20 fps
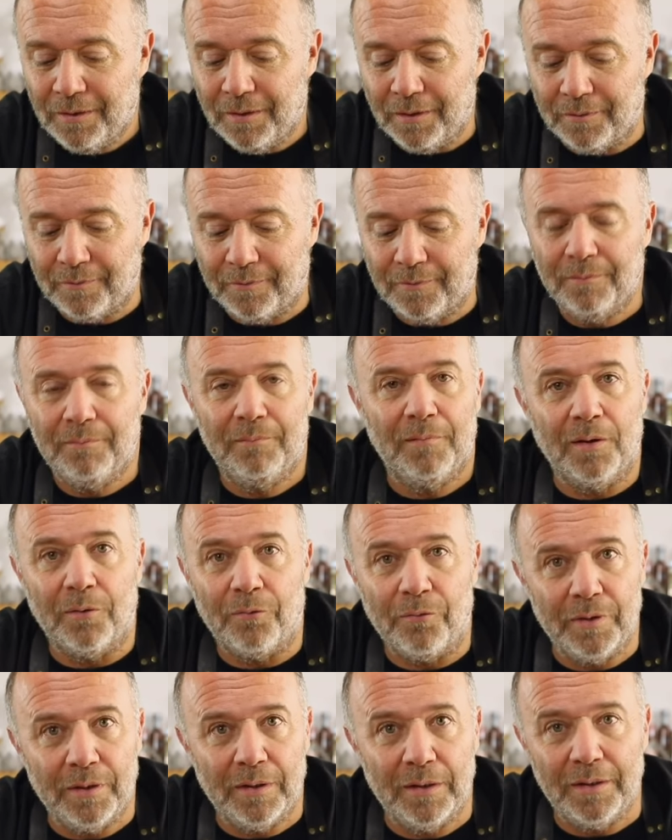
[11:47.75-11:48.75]
it's a
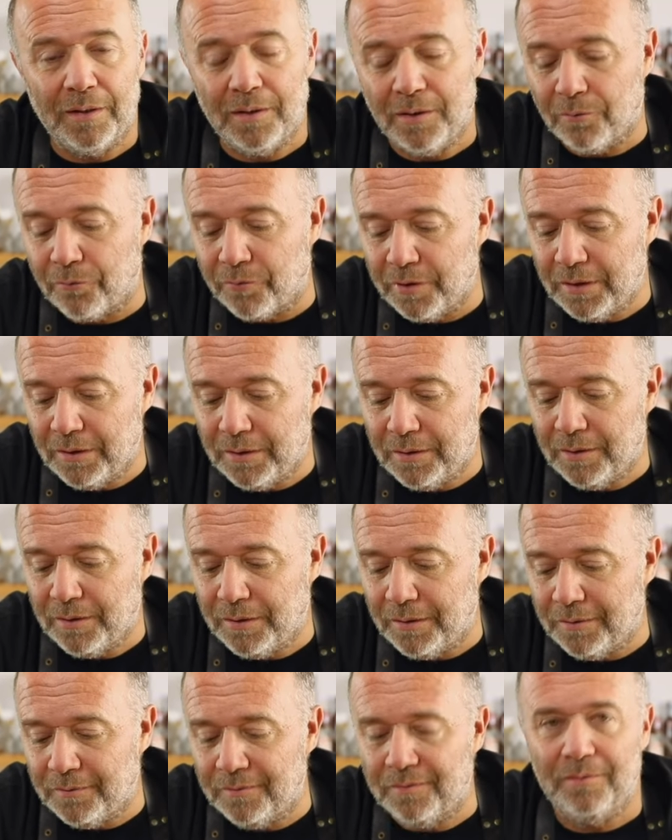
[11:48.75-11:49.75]
really, really
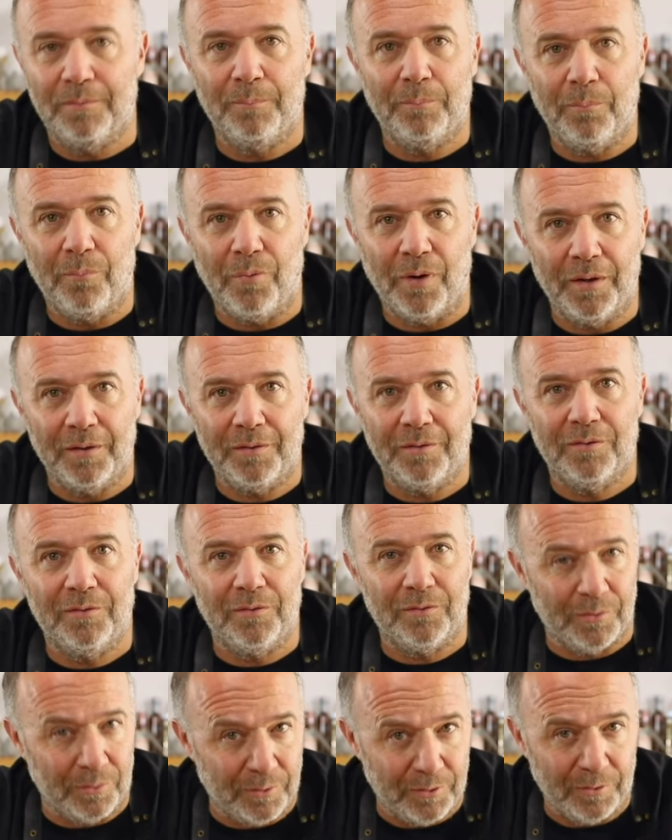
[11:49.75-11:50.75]
easy
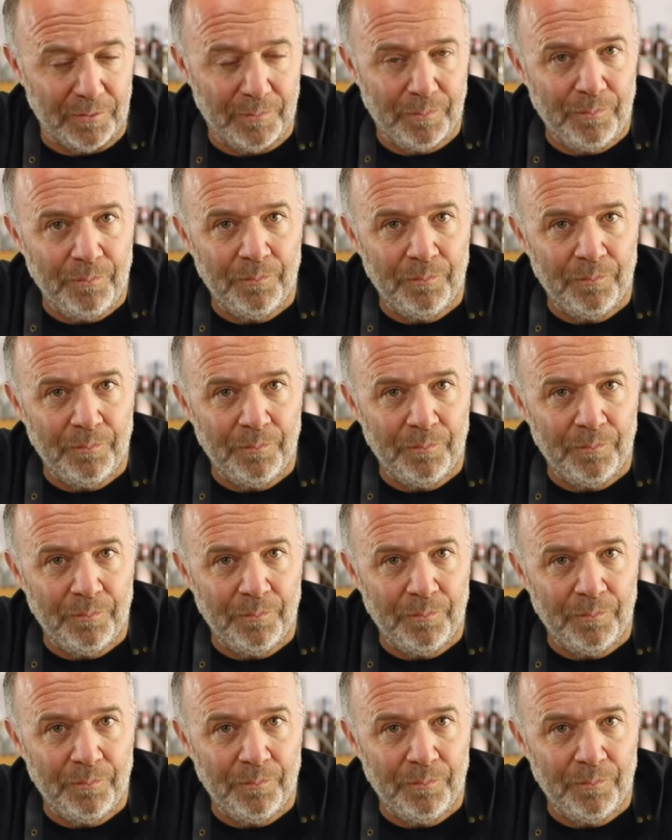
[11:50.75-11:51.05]
bread to do.